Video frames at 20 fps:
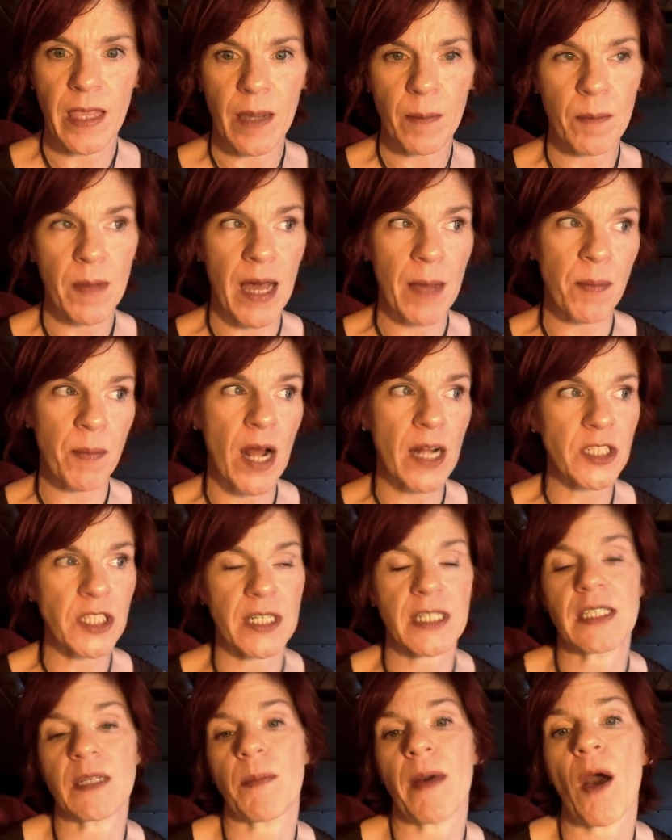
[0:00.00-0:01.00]
My
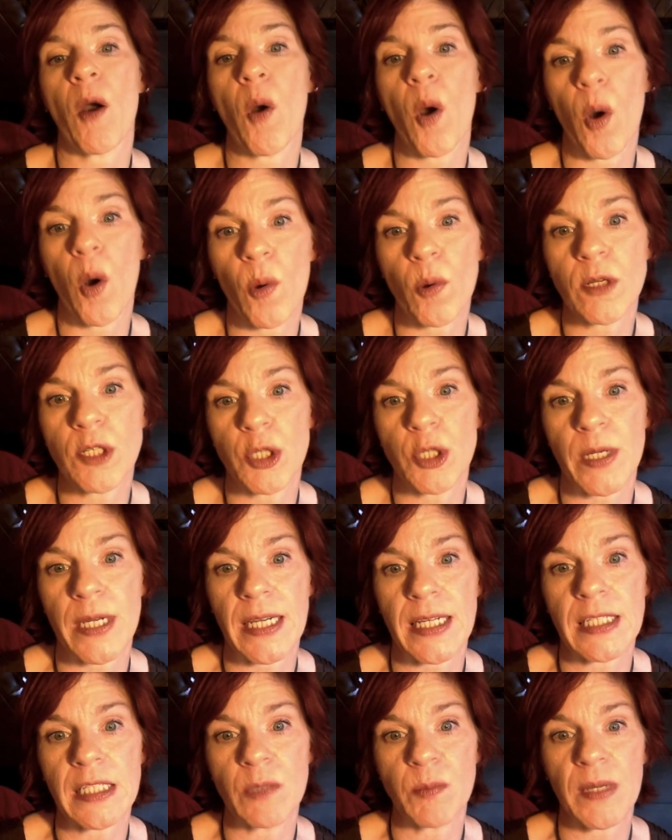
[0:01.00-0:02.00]
project's about oak
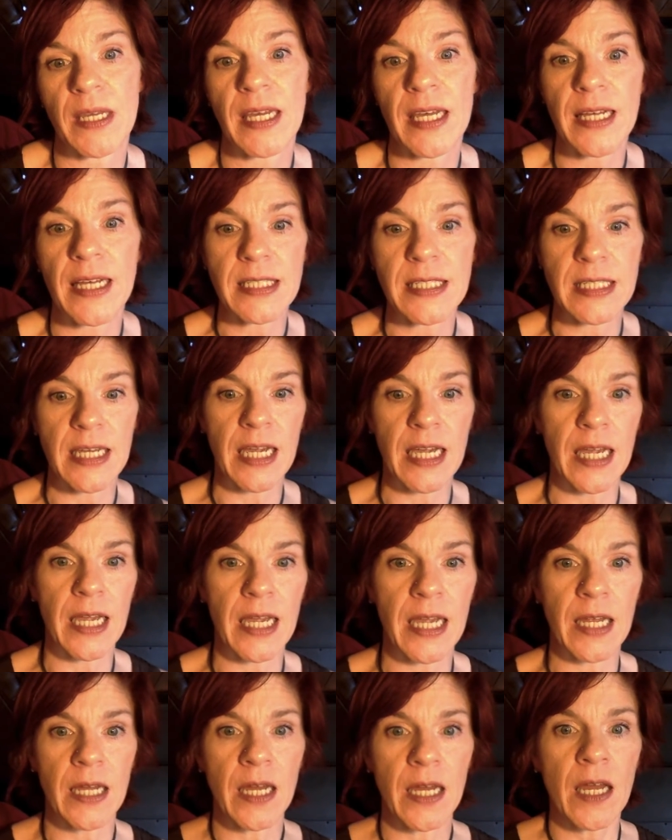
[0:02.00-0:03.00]
trees because
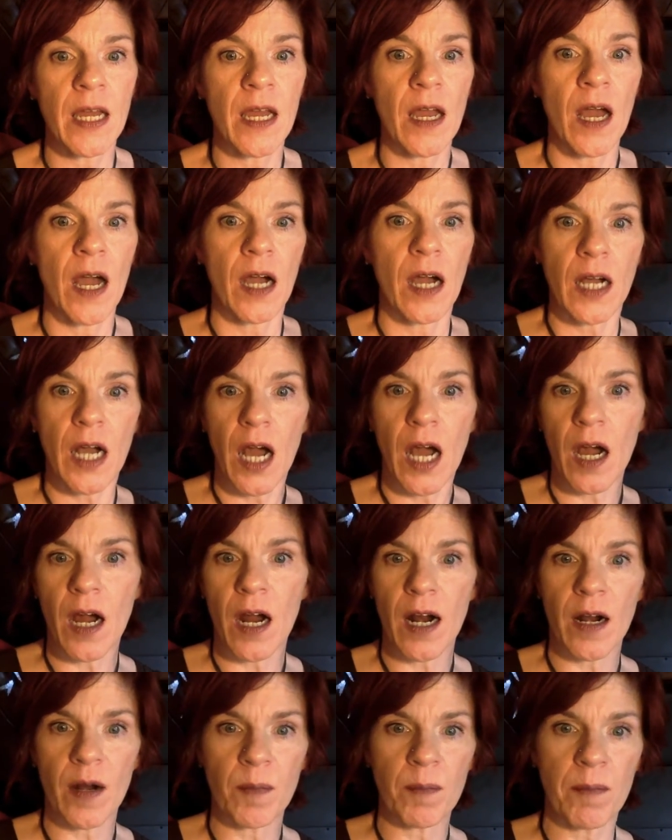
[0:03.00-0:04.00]
they
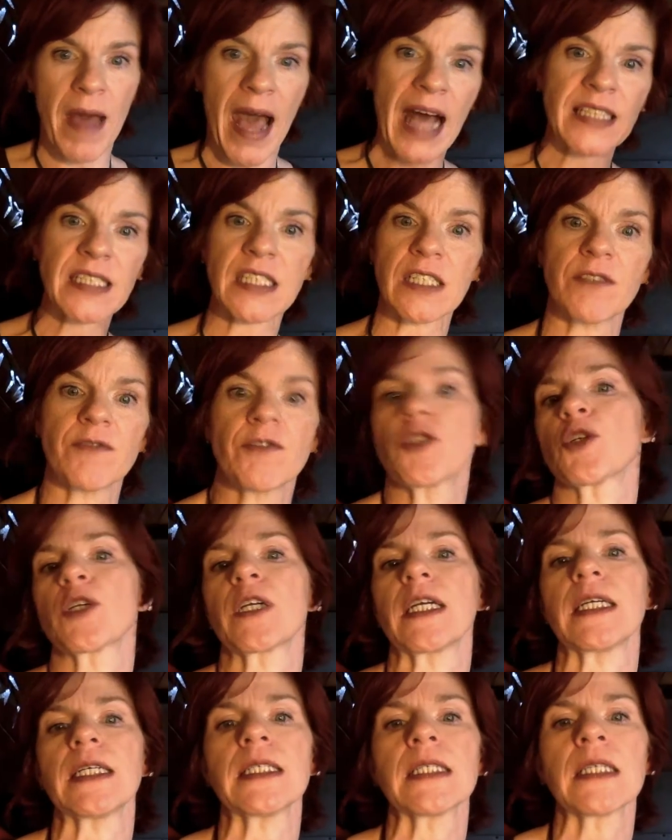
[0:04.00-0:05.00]
are massive
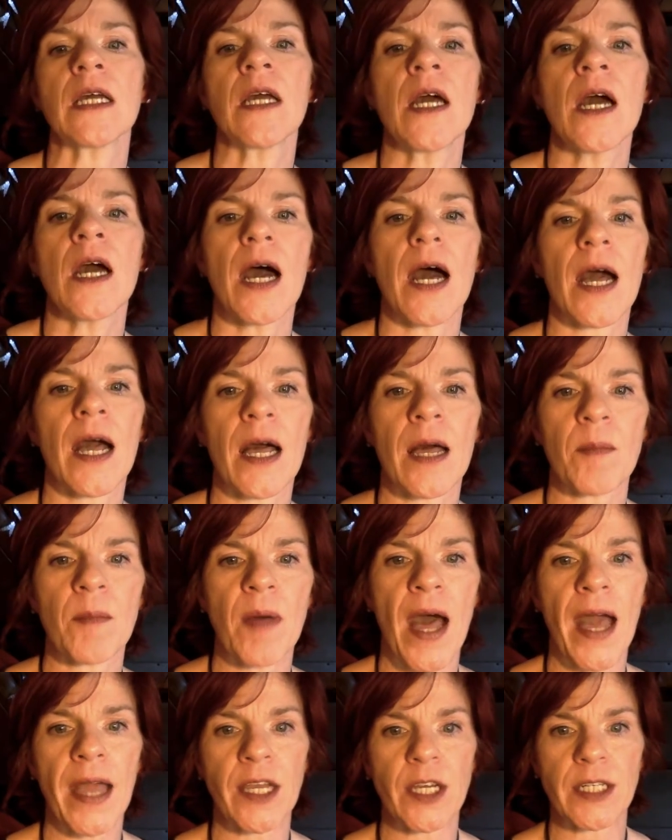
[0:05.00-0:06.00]
trees.
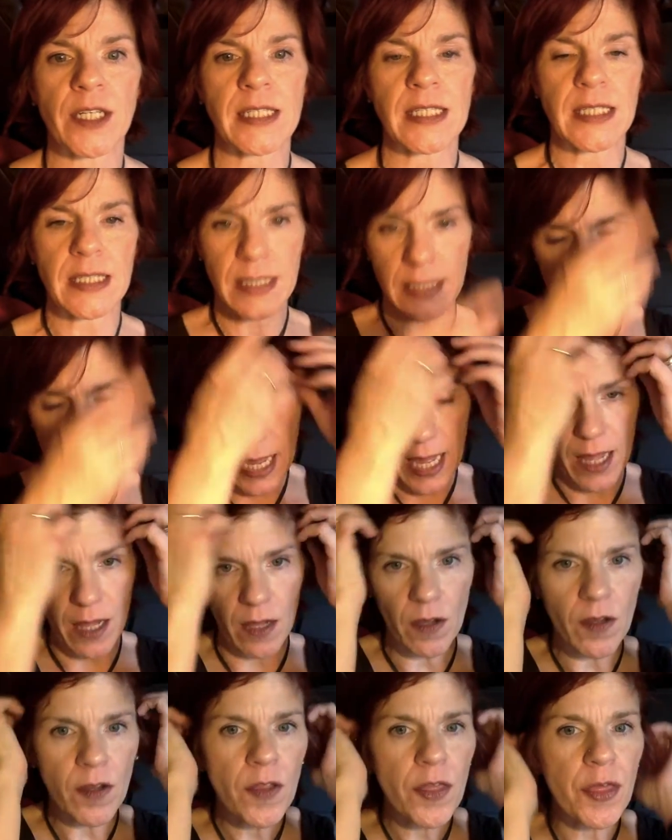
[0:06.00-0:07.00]
I could
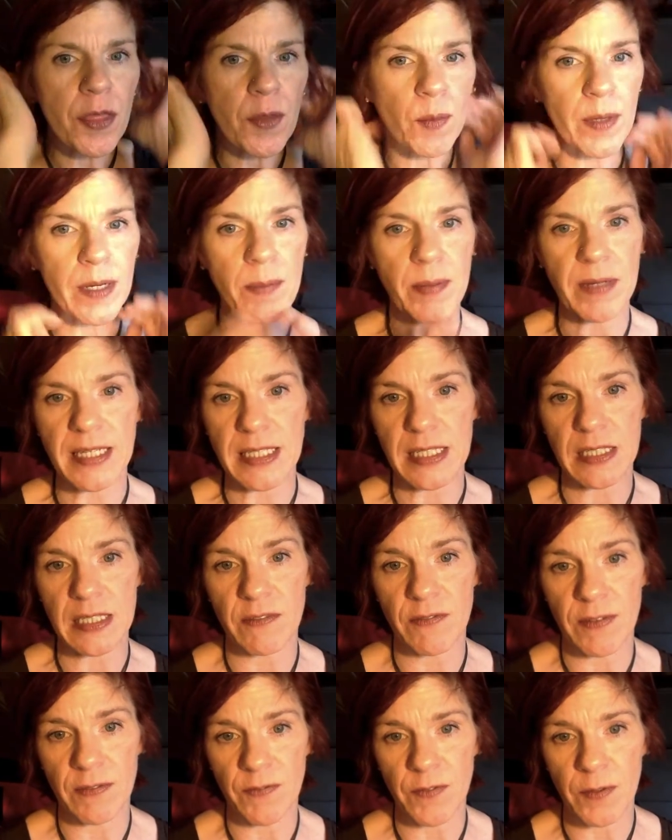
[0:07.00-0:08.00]
tell 3 pieces
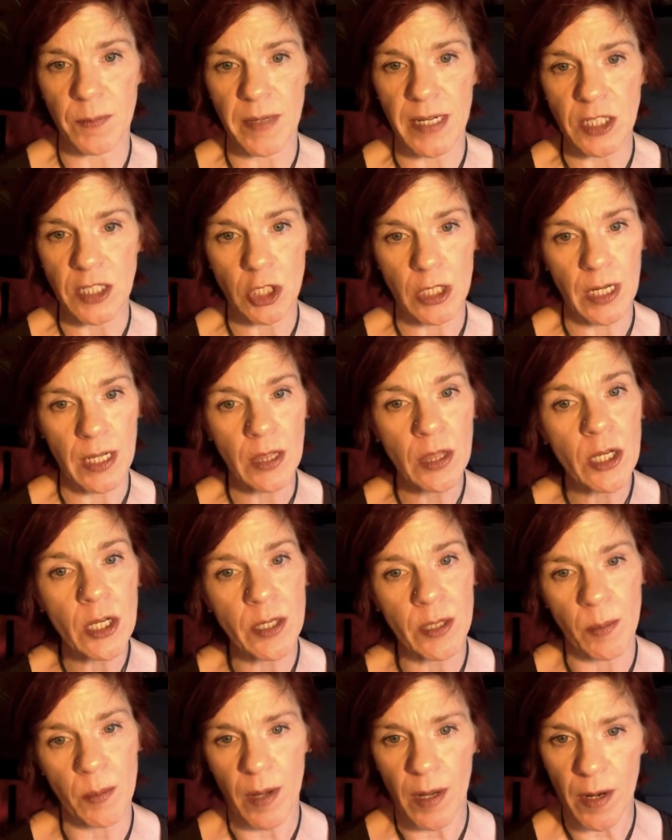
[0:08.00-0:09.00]
of information I
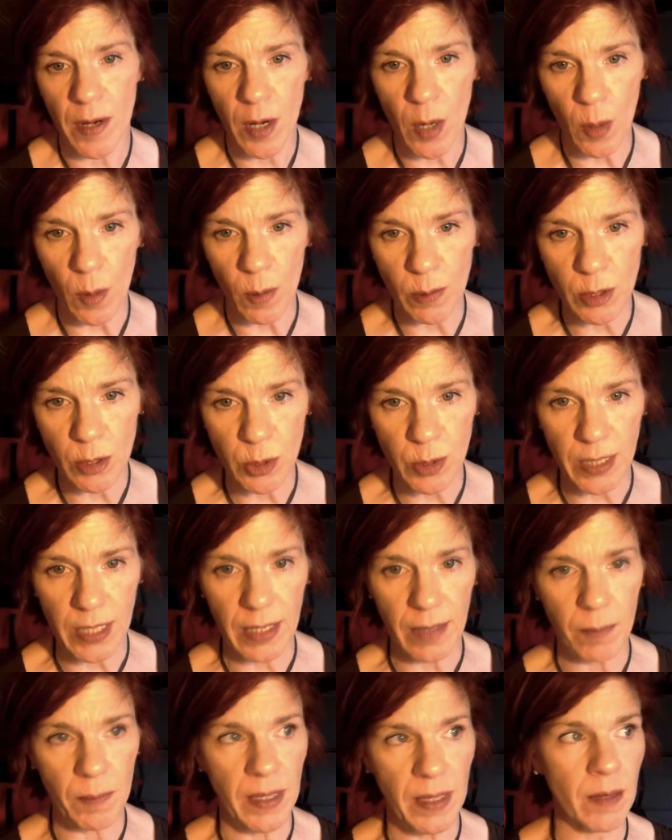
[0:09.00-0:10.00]
learned about an oak
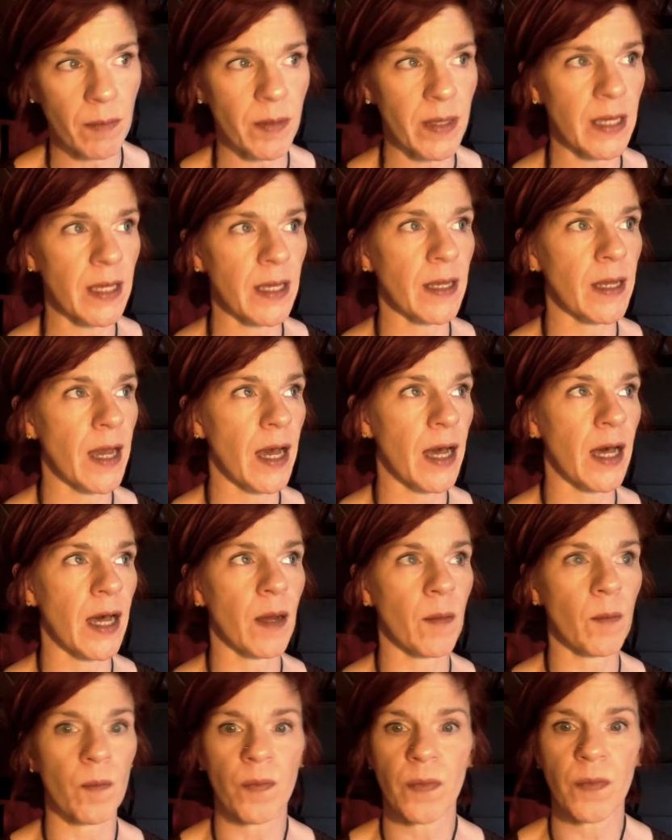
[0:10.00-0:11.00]
tree, maybe
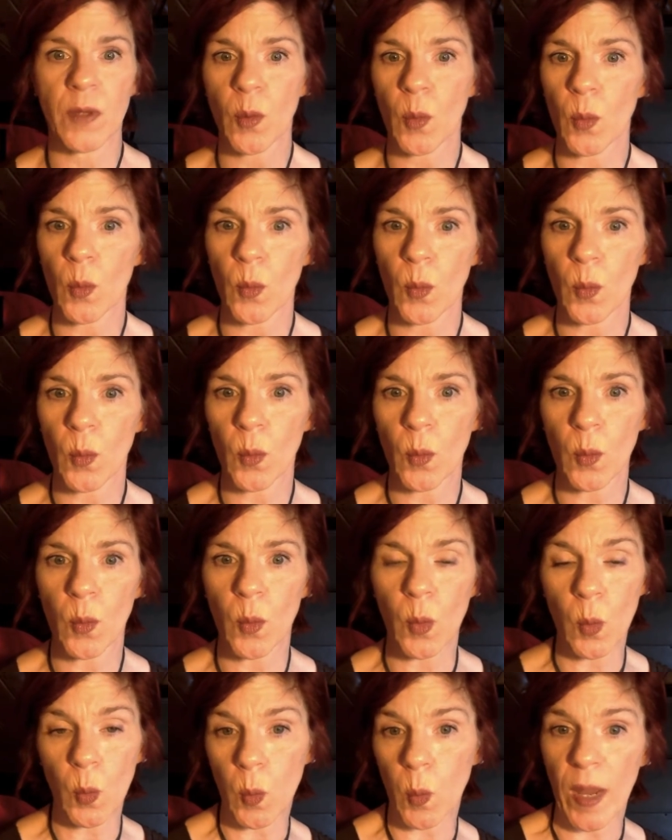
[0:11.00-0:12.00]

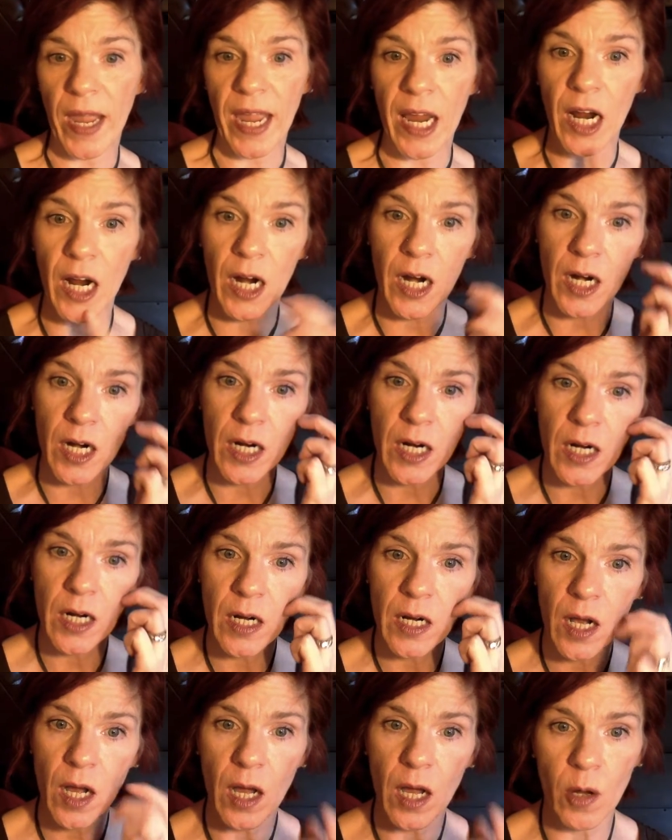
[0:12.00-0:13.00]
where
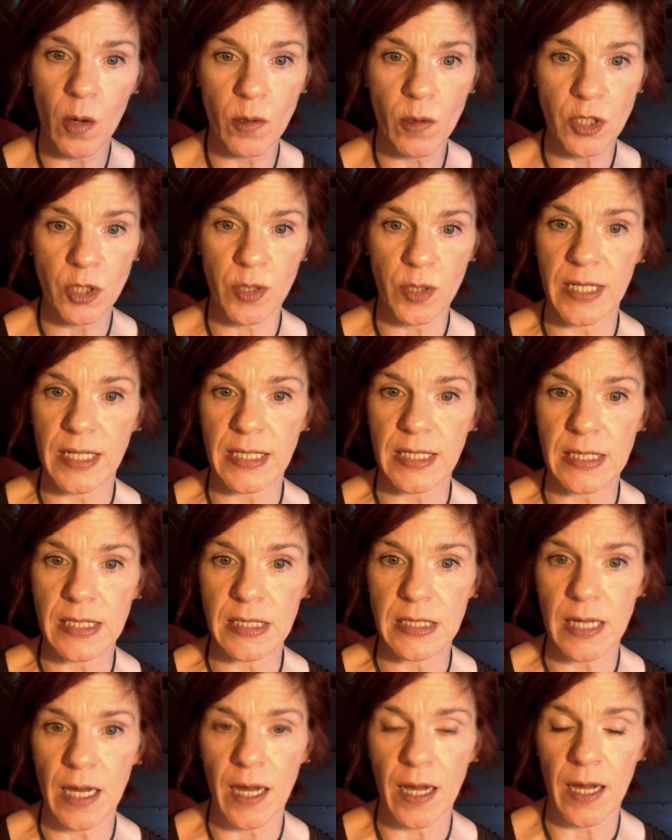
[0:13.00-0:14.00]
oak
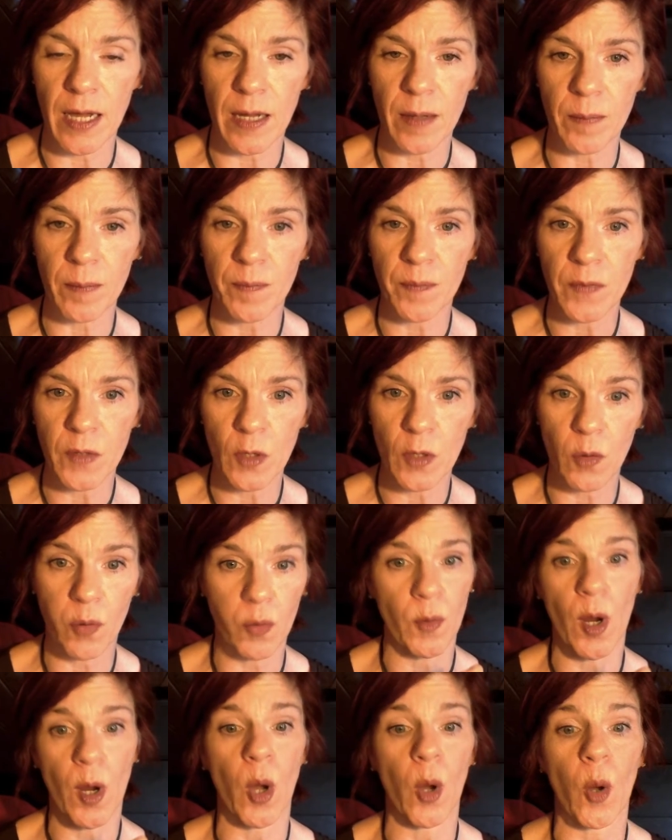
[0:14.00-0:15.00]
trees
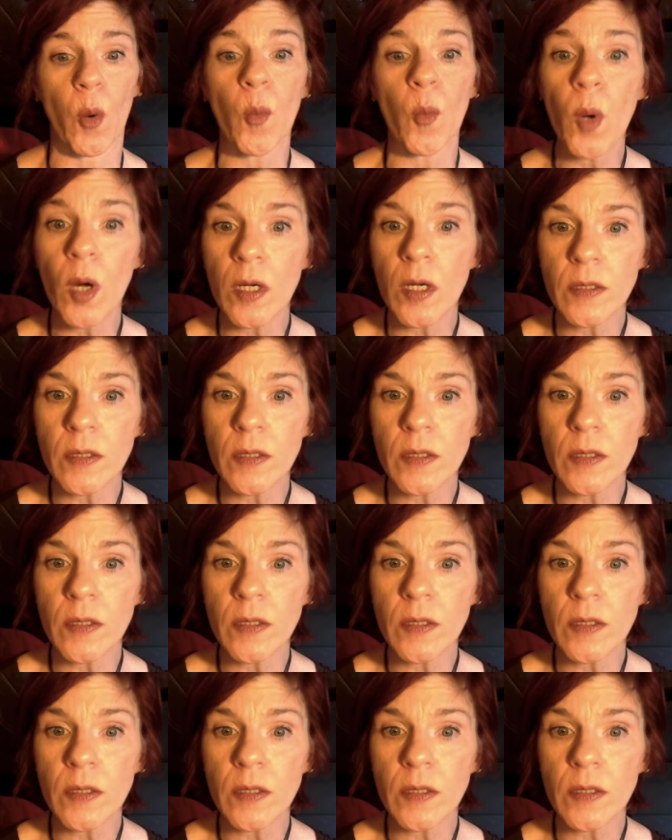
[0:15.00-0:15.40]
grow,